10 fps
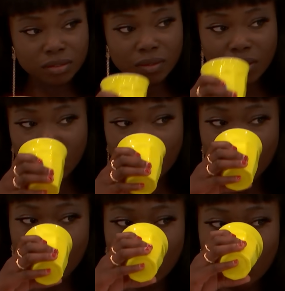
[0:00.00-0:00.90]
it wasn't so
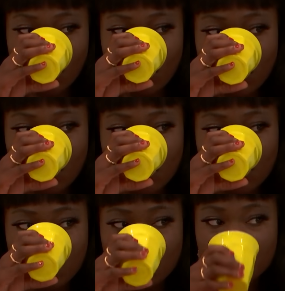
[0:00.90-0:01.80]
obvious in the start,
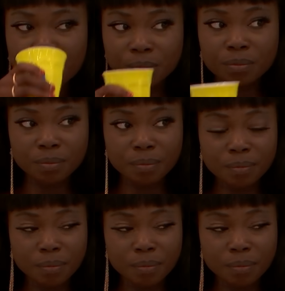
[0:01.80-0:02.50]
but then yeah, it just no, works.